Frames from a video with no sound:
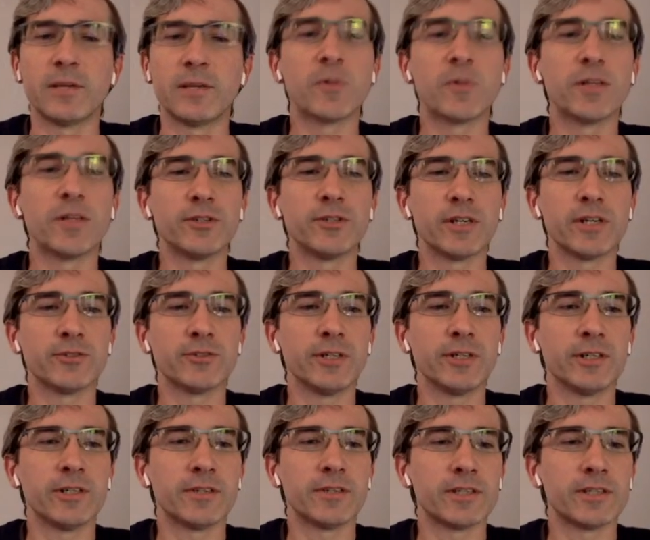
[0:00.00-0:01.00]
I'm glad you guys are
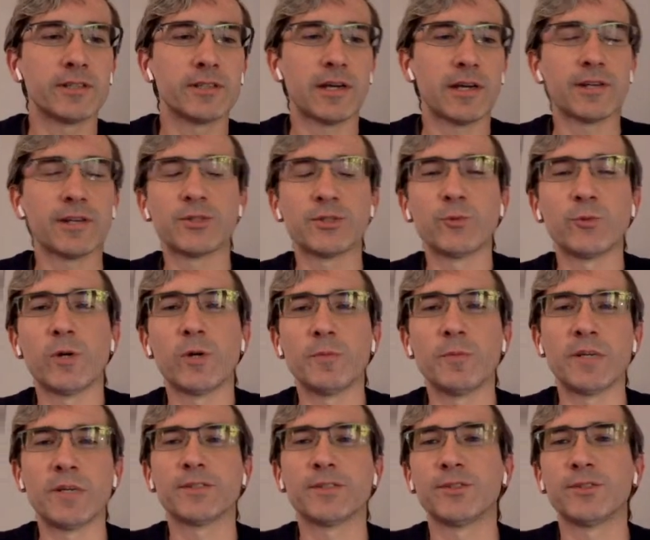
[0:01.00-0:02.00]
here. That's actually what
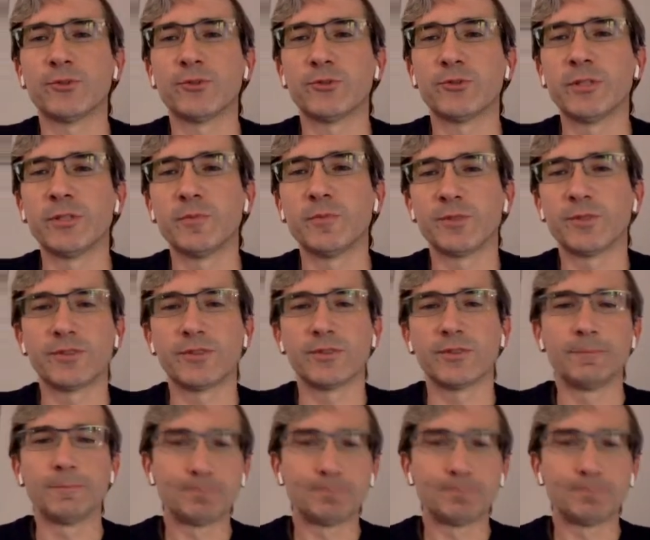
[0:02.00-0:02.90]
makes the streams